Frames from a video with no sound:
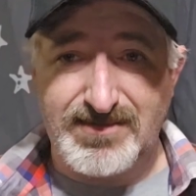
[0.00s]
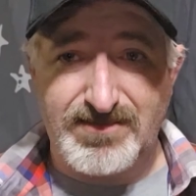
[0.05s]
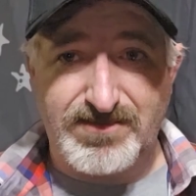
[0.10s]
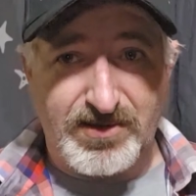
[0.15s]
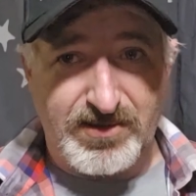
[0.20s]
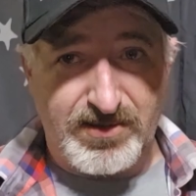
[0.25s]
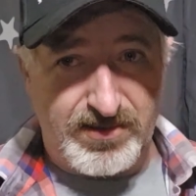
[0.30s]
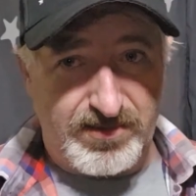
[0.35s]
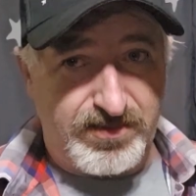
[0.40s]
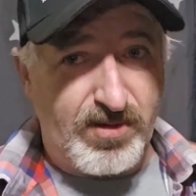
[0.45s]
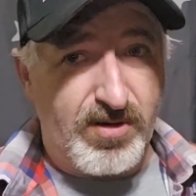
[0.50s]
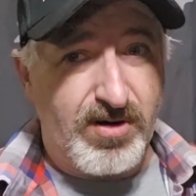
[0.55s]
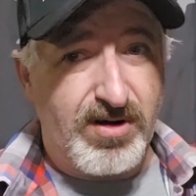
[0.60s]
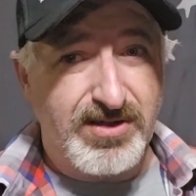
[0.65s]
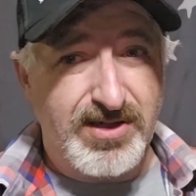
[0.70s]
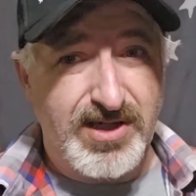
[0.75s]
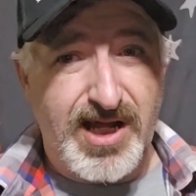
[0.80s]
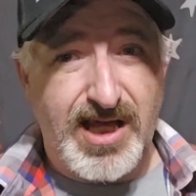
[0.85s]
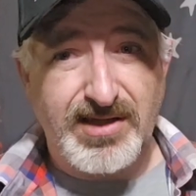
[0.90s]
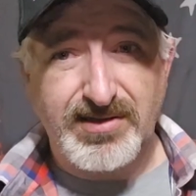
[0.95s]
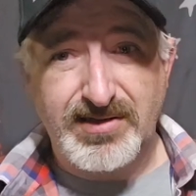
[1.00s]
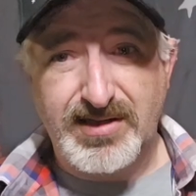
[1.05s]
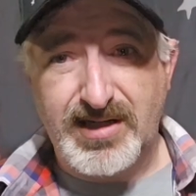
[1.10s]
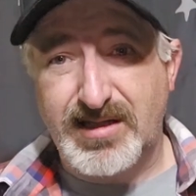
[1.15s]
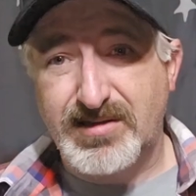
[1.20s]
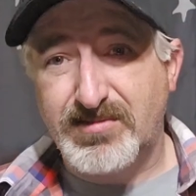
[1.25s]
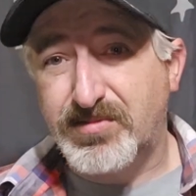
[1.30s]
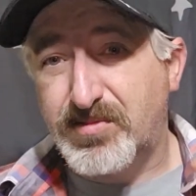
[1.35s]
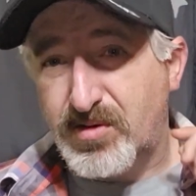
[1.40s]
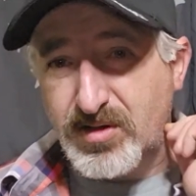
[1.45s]
for a $400
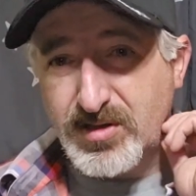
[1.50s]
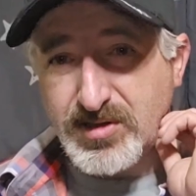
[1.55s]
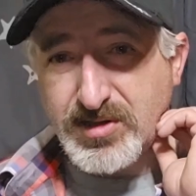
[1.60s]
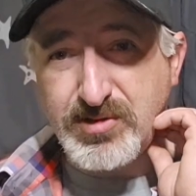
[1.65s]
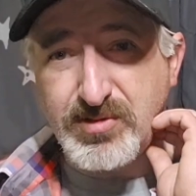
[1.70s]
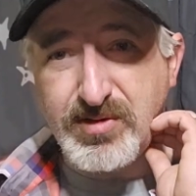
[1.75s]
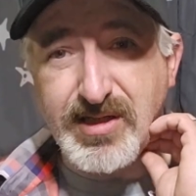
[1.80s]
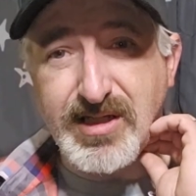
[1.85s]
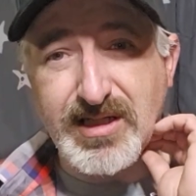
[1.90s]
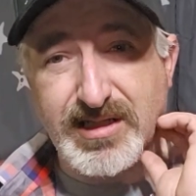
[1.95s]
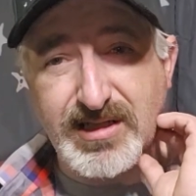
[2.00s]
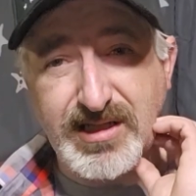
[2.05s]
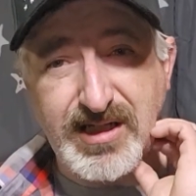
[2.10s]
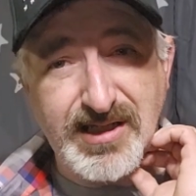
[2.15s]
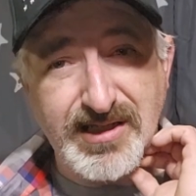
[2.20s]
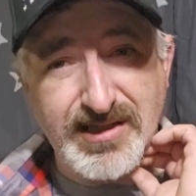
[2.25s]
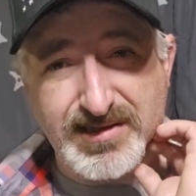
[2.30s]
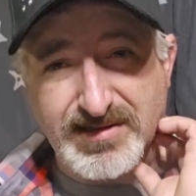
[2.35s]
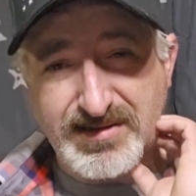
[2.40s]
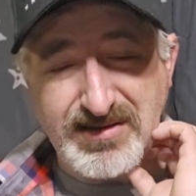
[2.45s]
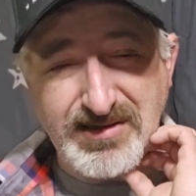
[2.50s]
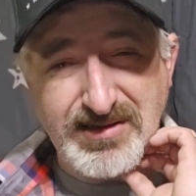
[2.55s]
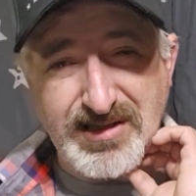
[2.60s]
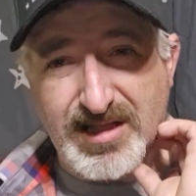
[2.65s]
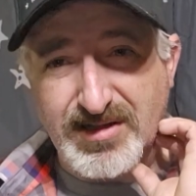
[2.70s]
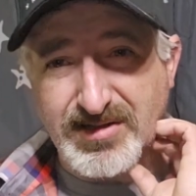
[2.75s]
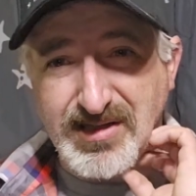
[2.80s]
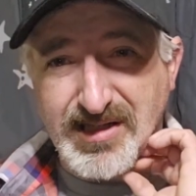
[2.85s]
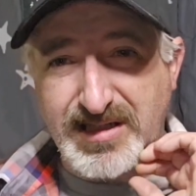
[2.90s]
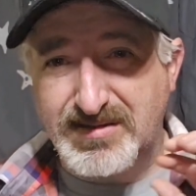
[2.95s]
gun,
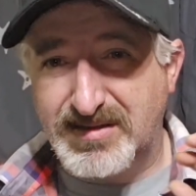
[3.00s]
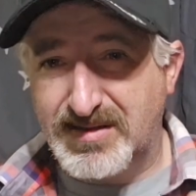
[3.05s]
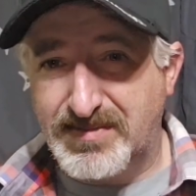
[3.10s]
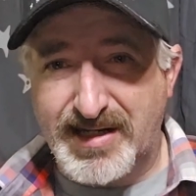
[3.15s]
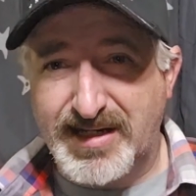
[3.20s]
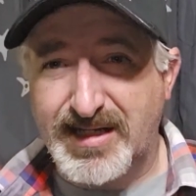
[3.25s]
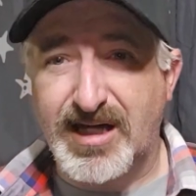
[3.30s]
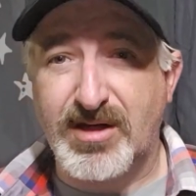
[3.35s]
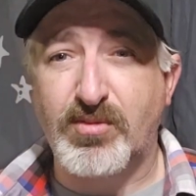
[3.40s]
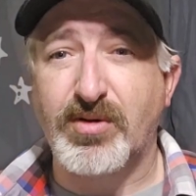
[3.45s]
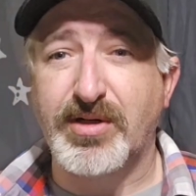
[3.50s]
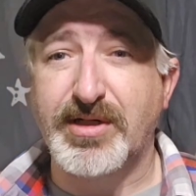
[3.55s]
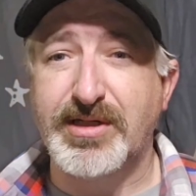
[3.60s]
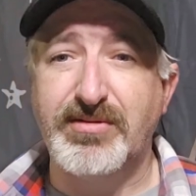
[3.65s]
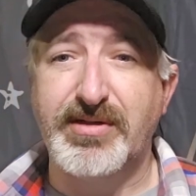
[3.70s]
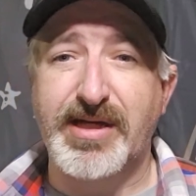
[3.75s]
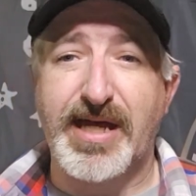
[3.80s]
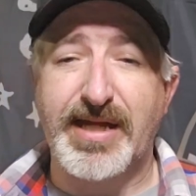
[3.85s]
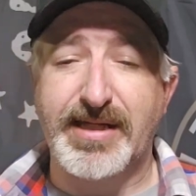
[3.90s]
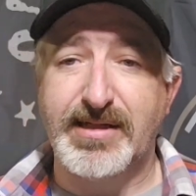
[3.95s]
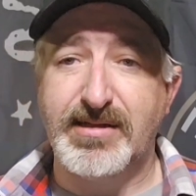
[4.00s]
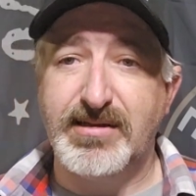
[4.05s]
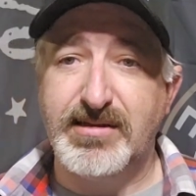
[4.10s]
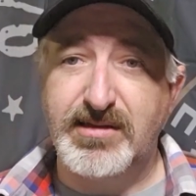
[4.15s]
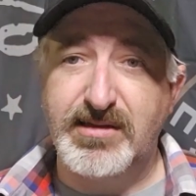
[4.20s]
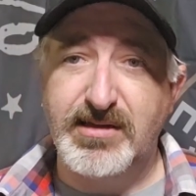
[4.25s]
$420 gun, depending on where you get it.